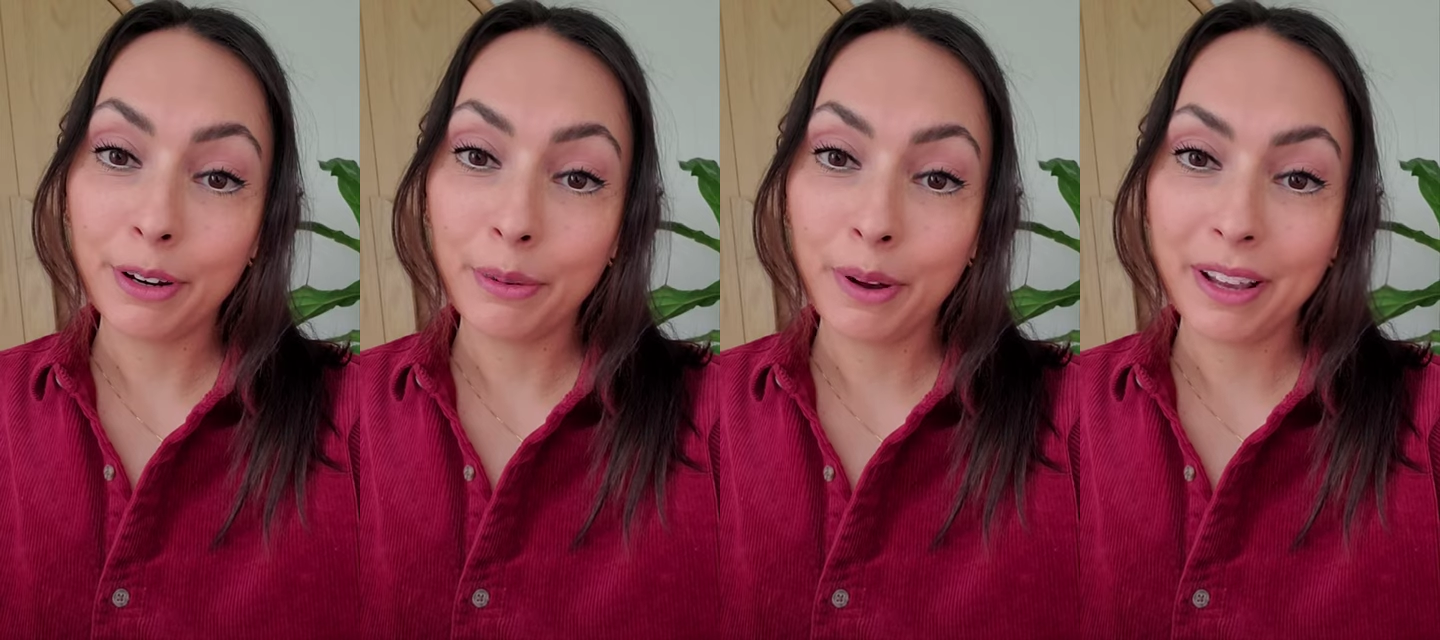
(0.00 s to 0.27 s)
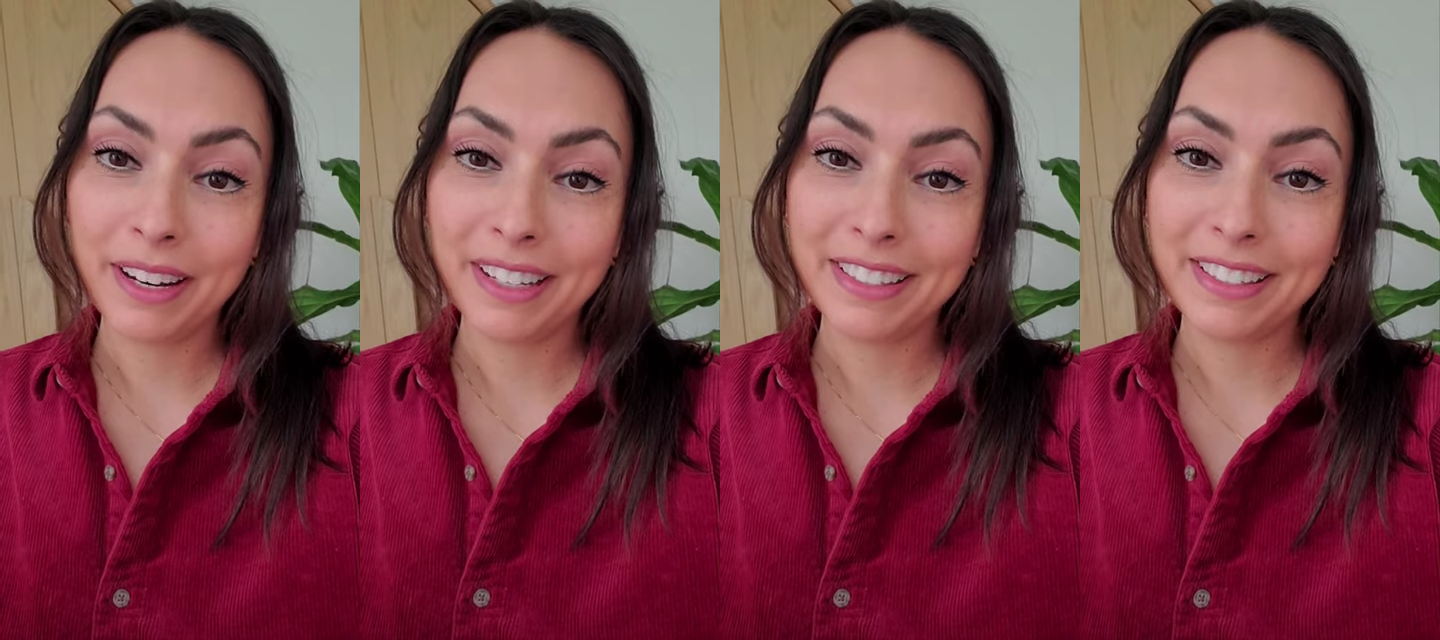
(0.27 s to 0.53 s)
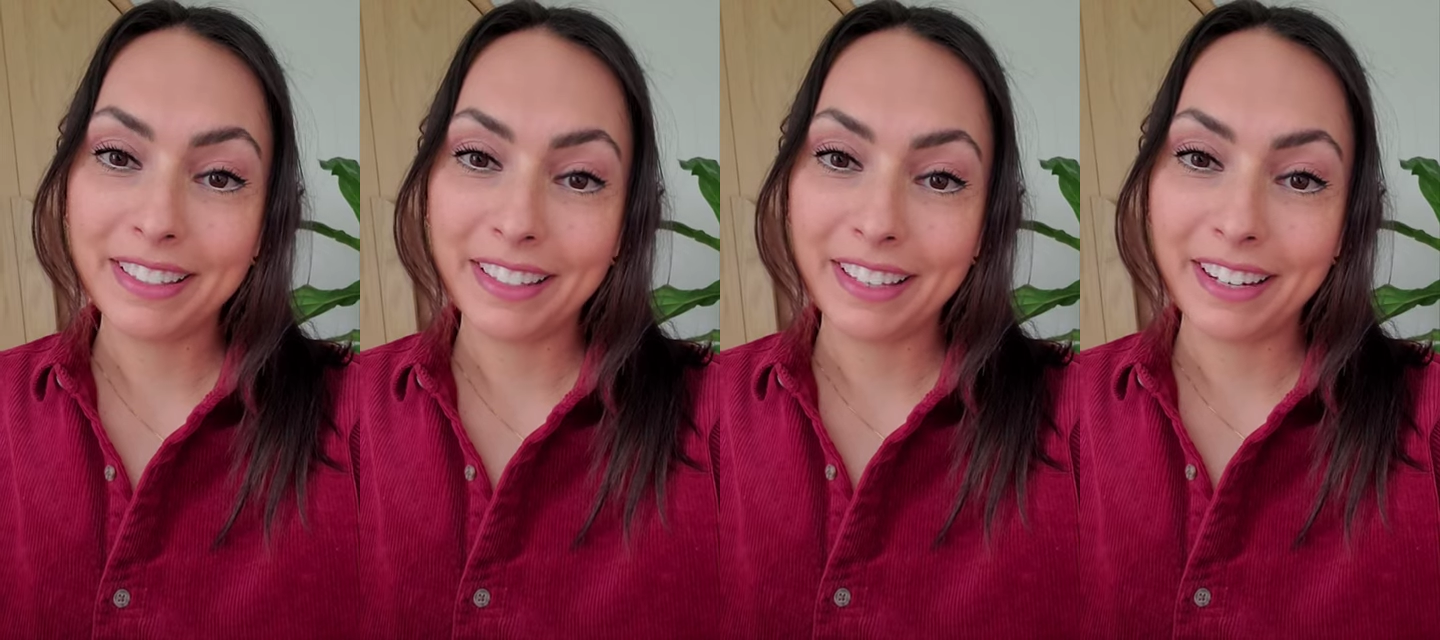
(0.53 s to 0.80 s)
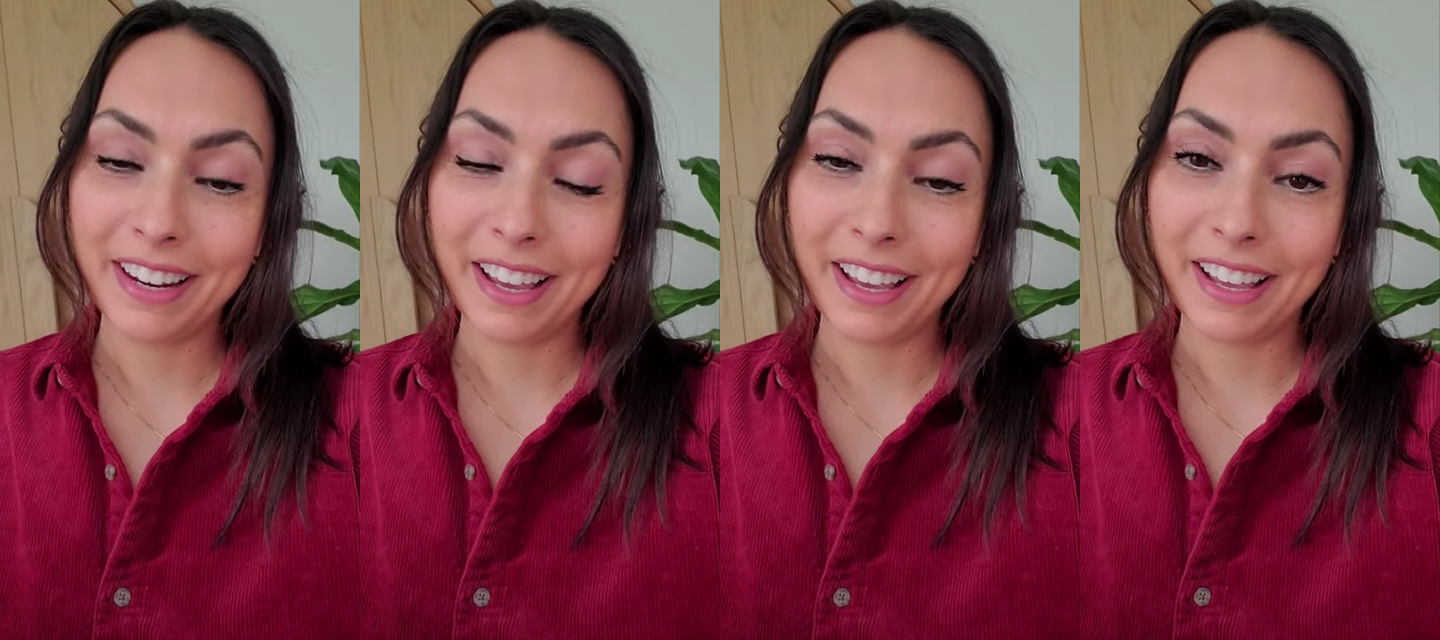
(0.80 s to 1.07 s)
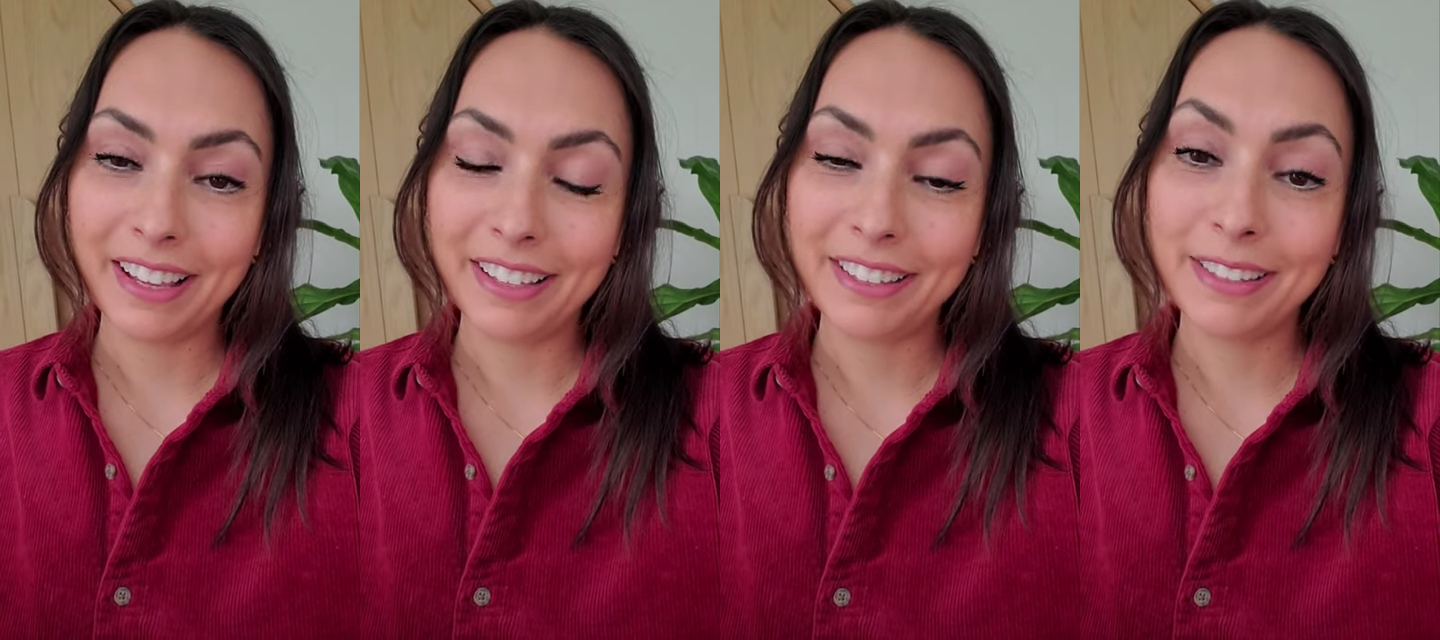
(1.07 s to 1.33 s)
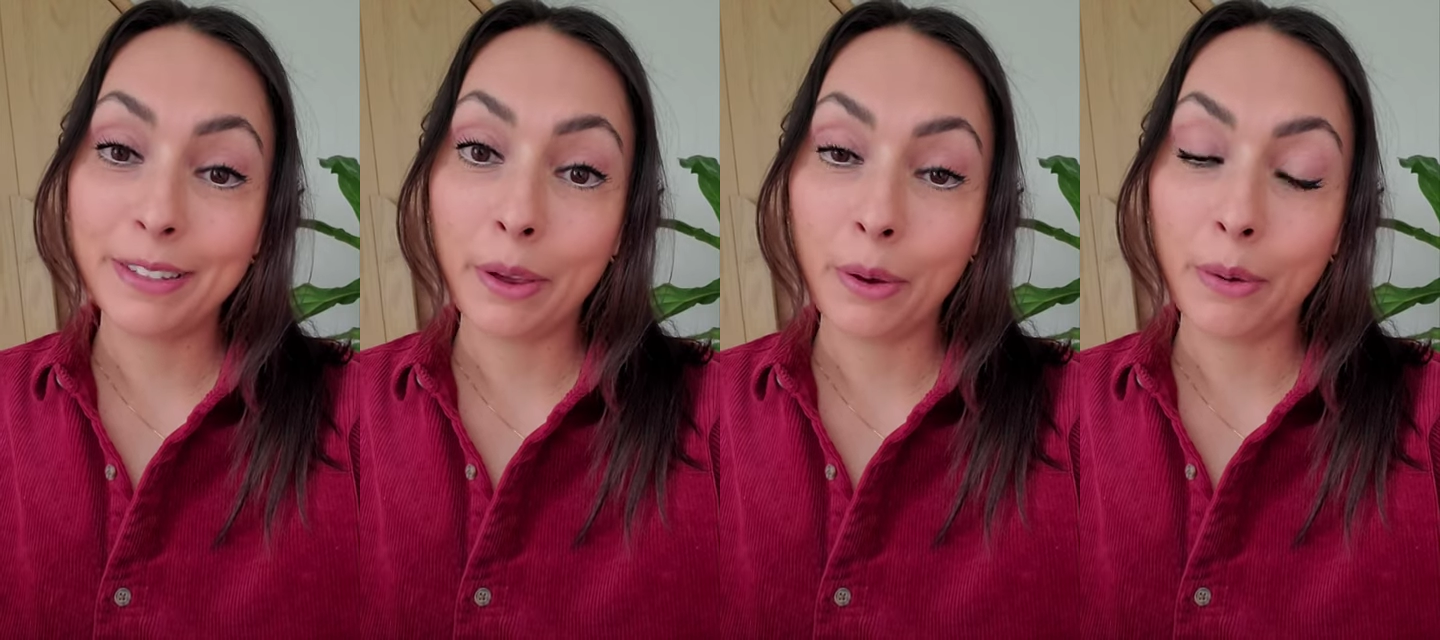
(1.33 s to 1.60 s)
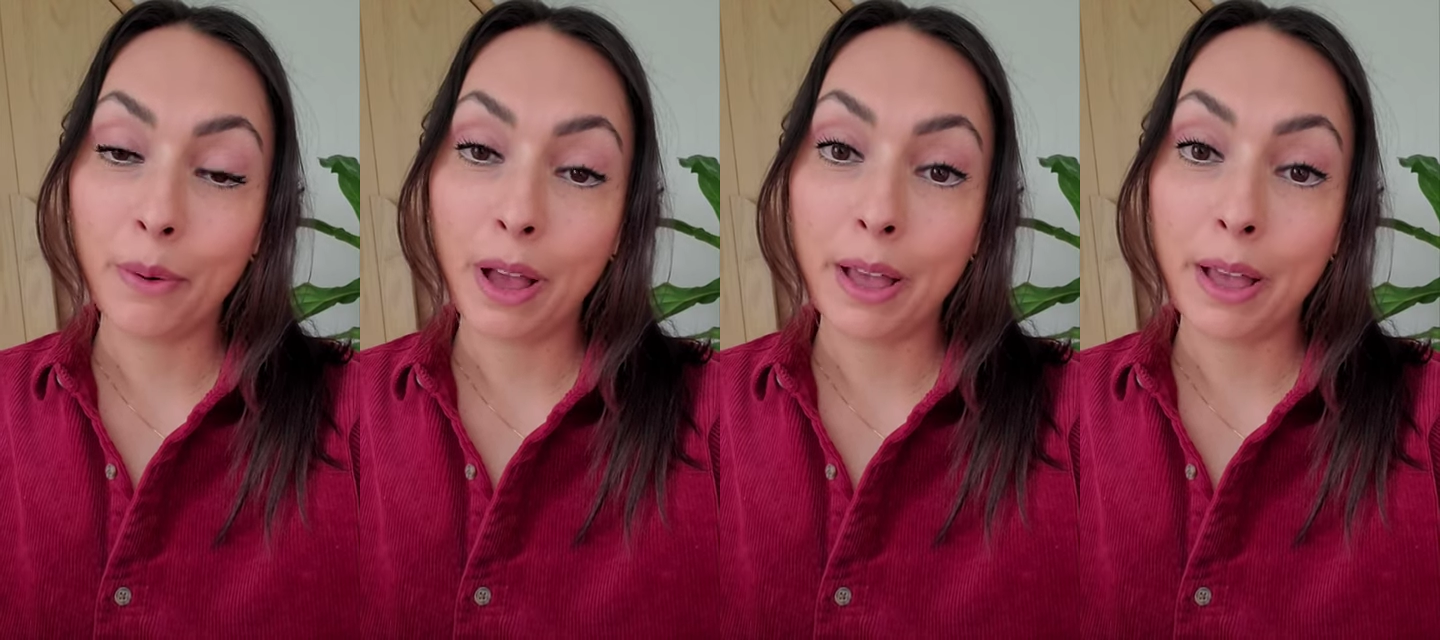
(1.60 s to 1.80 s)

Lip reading: everyone, it's Lena. So